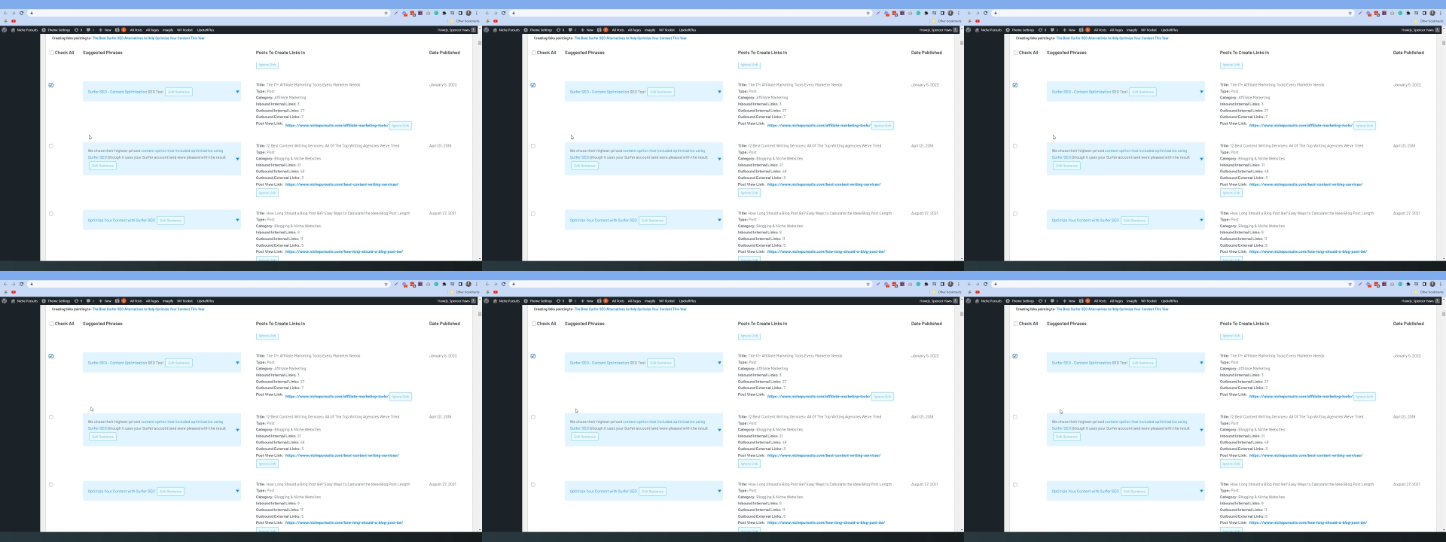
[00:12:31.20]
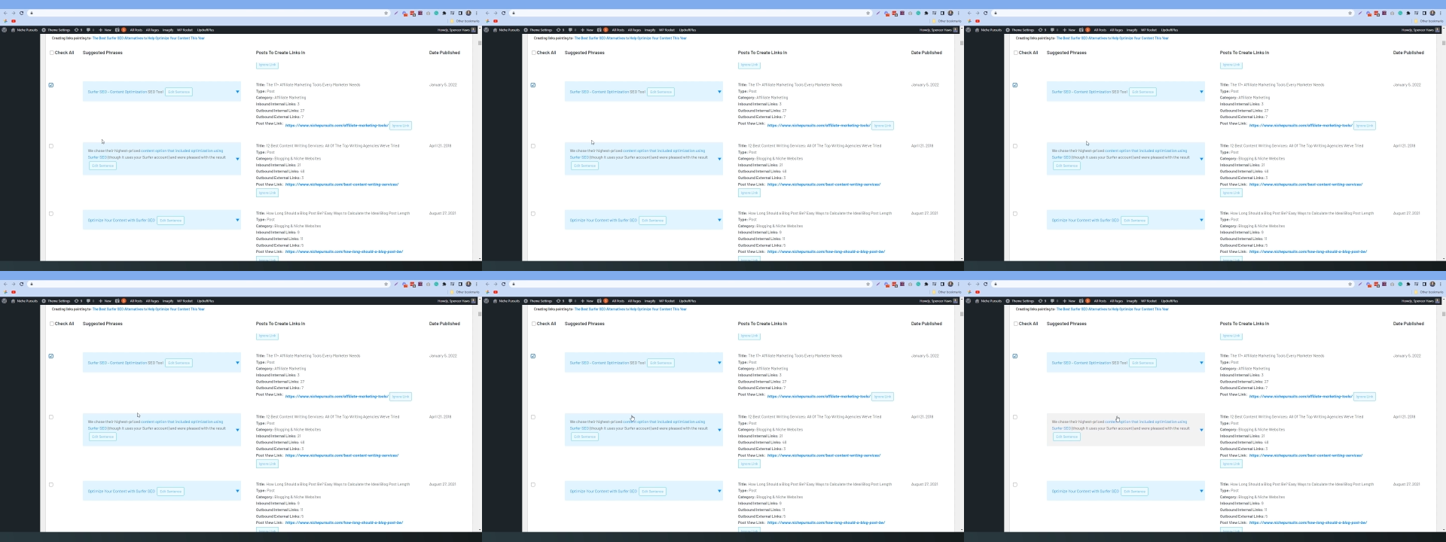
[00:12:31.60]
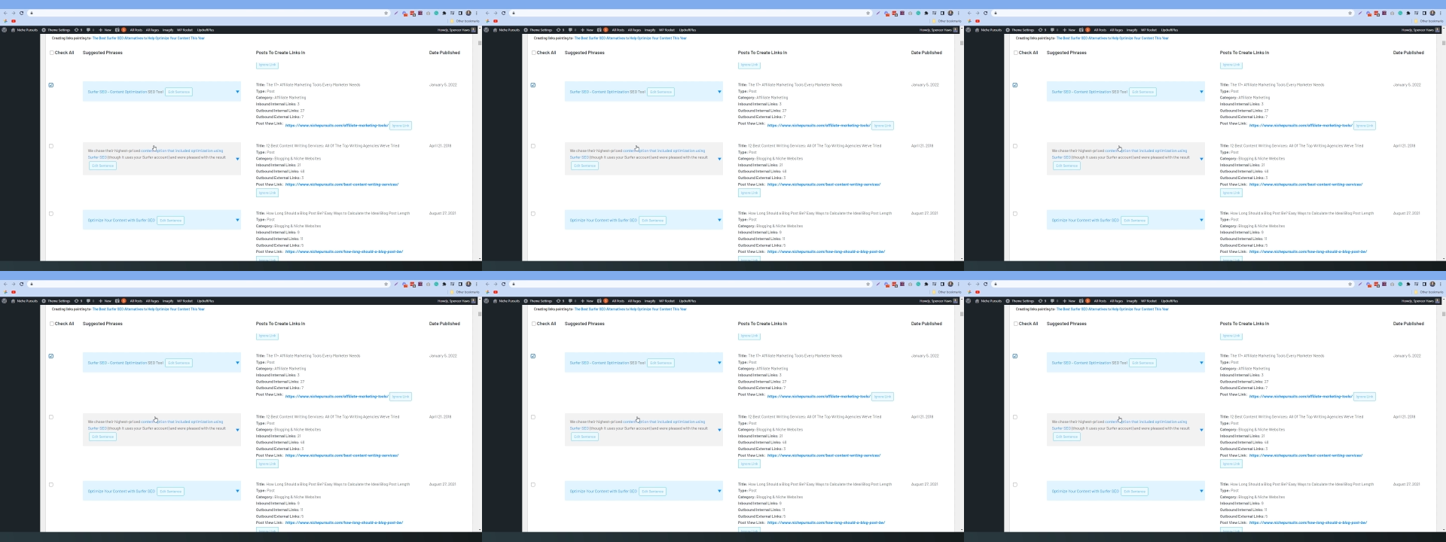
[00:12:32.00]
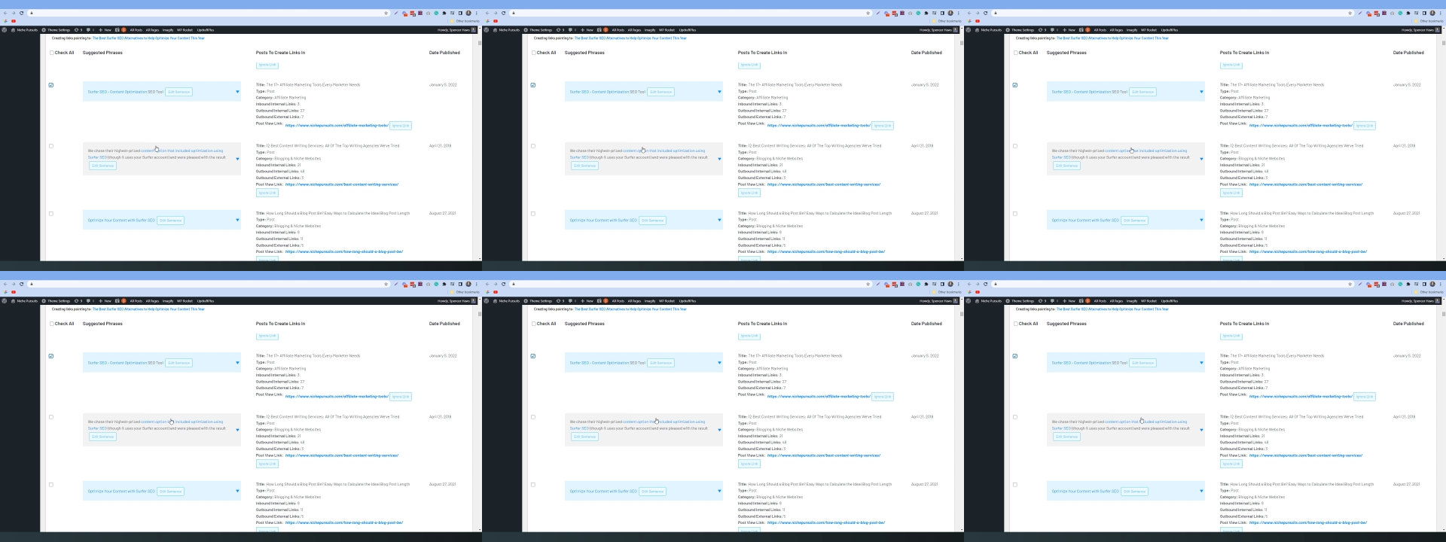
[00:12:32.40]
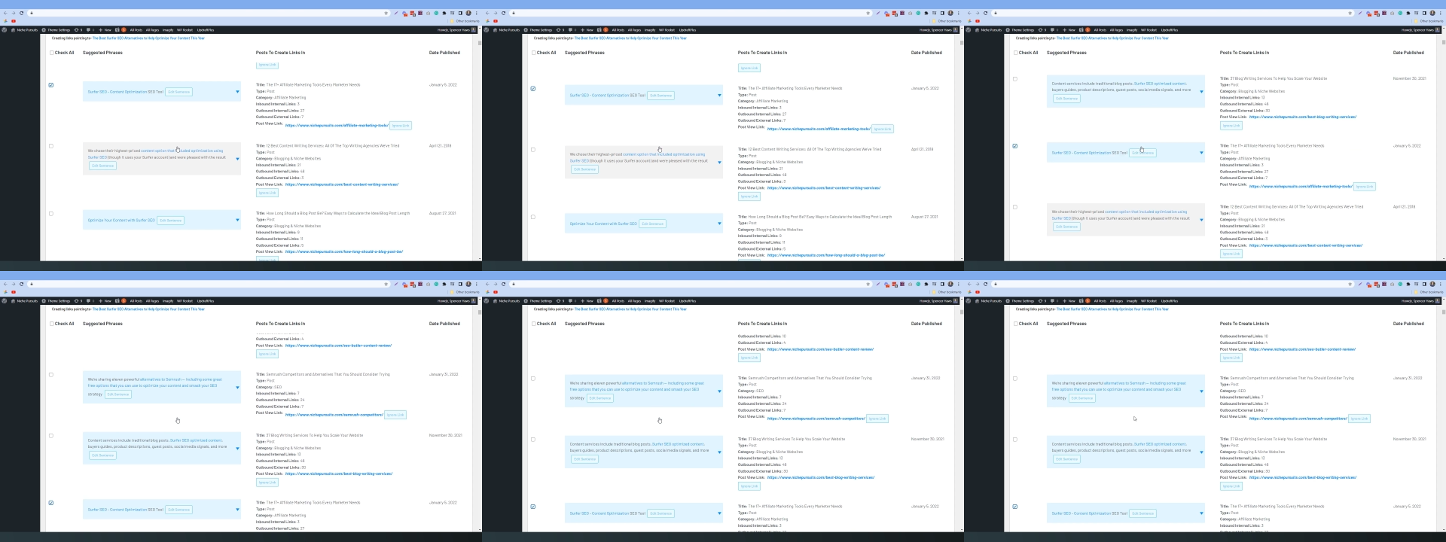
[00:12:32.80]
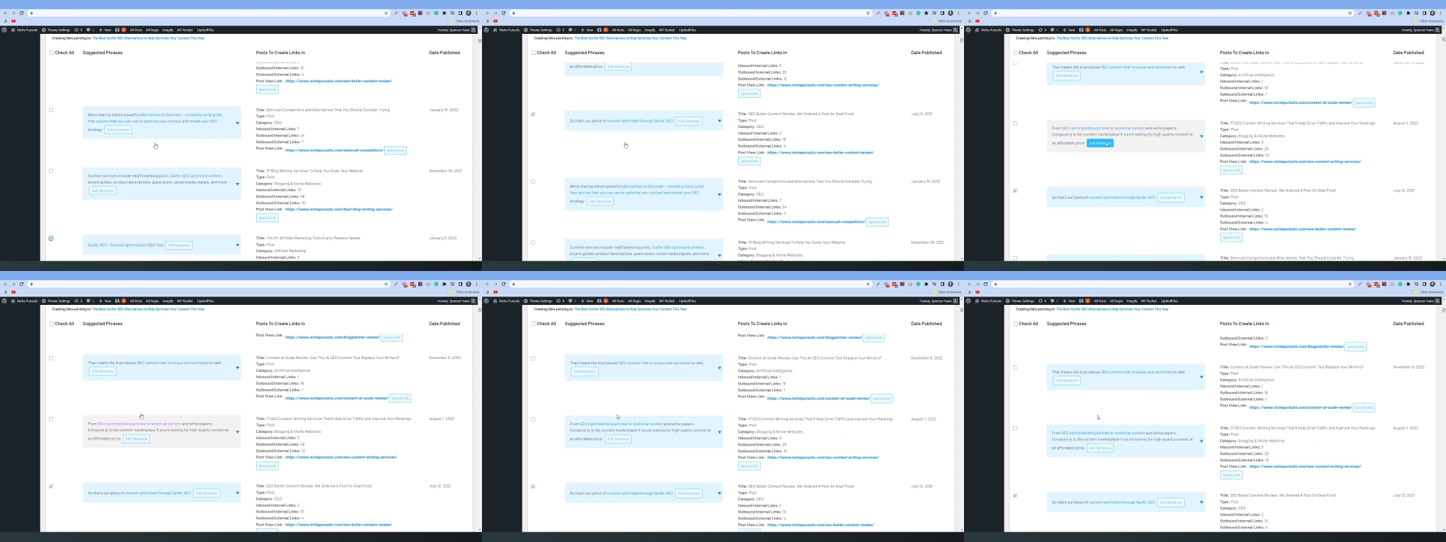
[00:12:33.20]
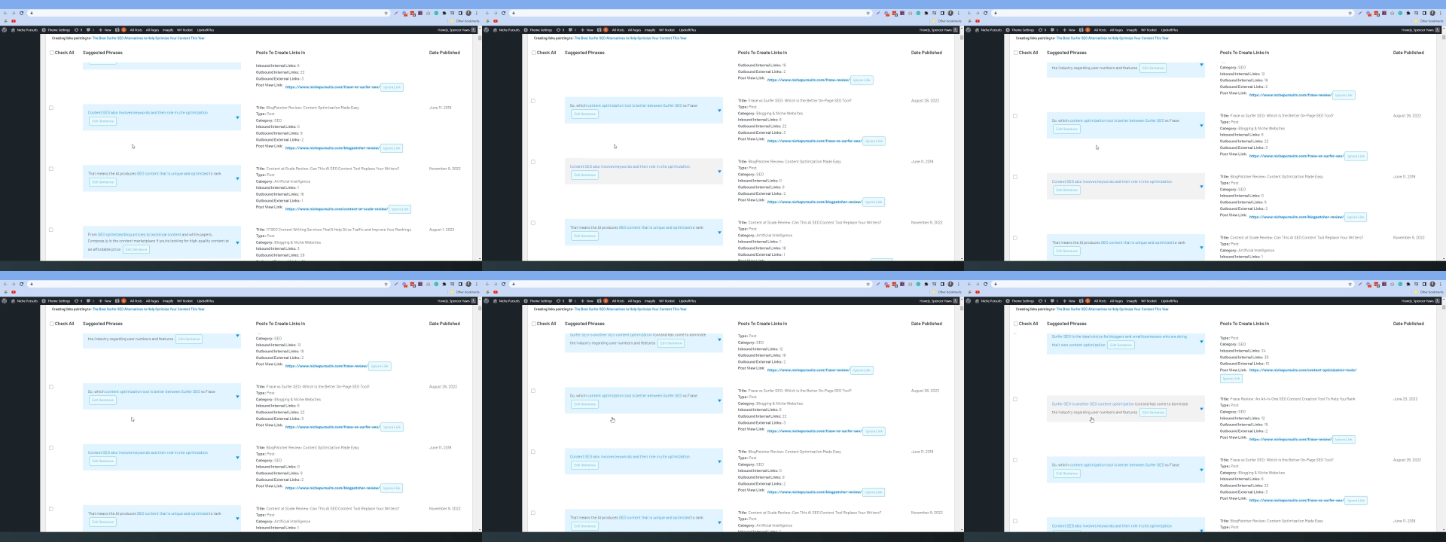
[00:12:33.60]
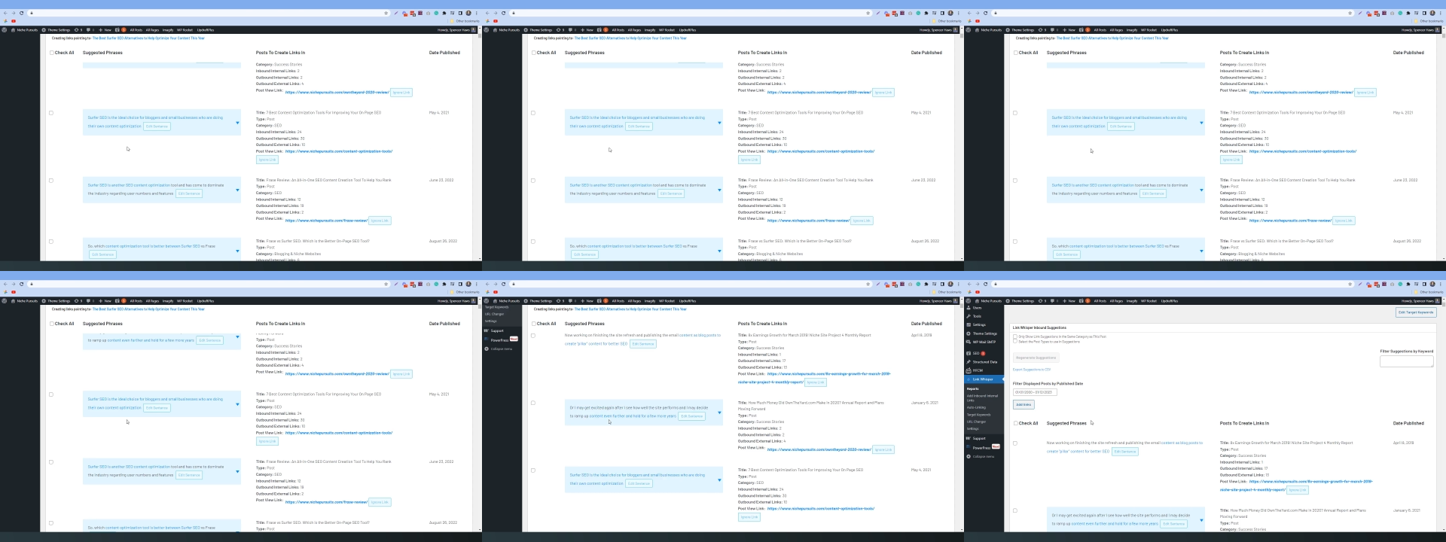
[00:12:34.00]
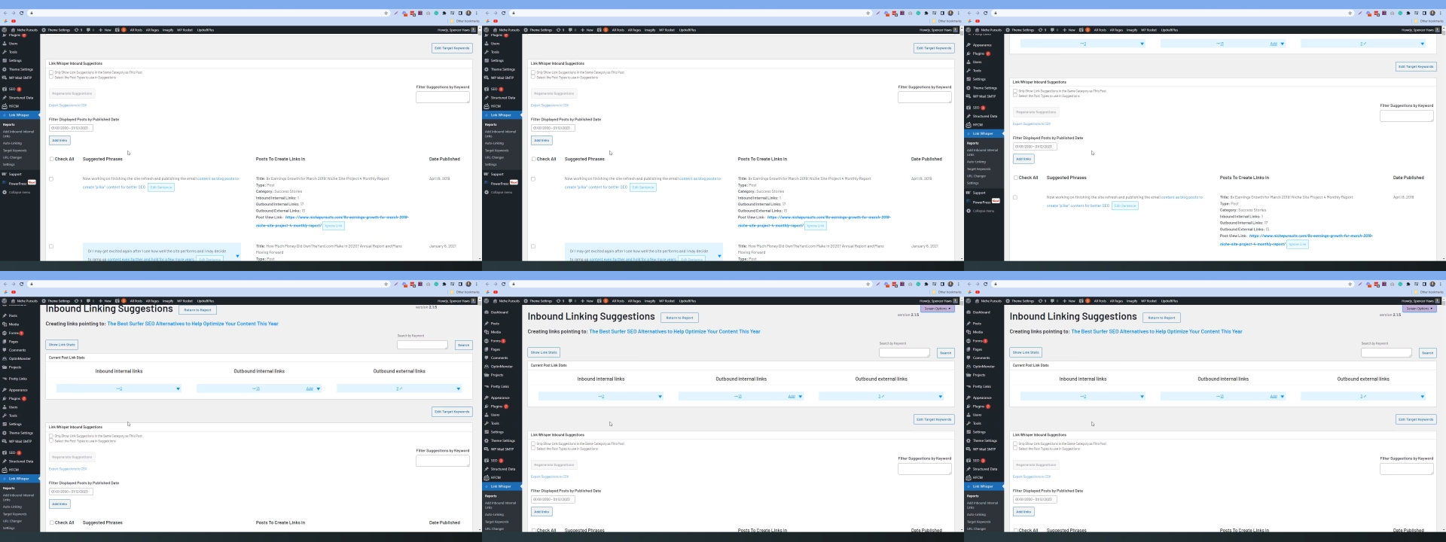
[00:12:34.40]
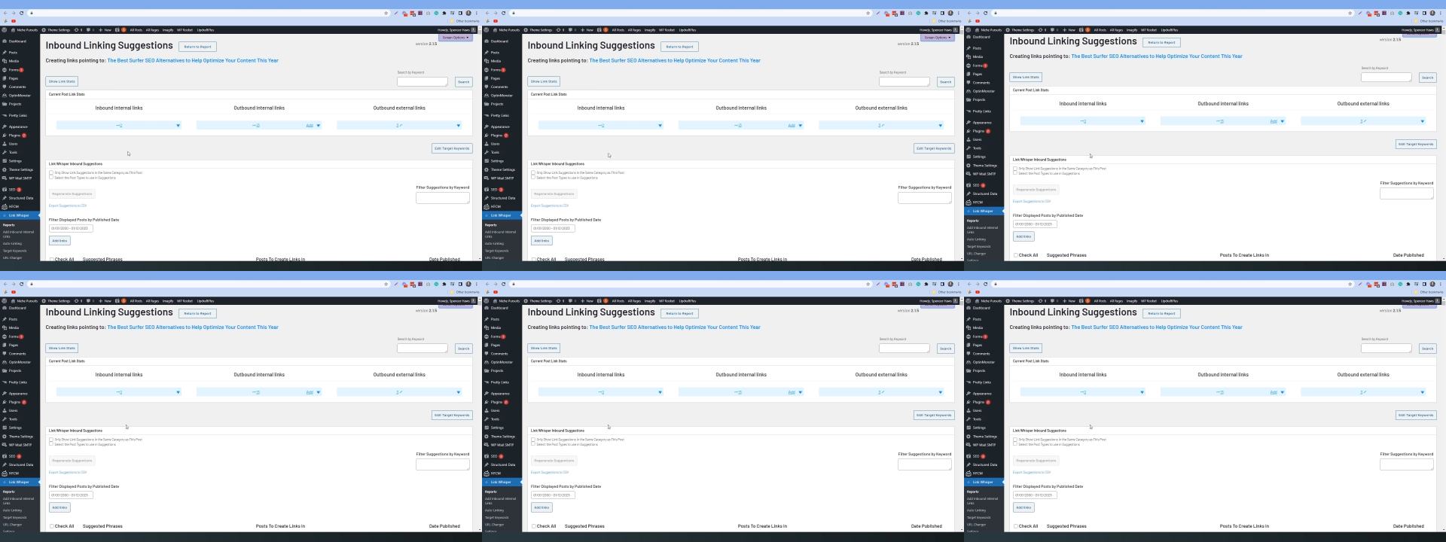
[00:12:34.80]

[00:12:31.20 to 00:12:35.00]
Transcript: Nobody's mouth can be seen.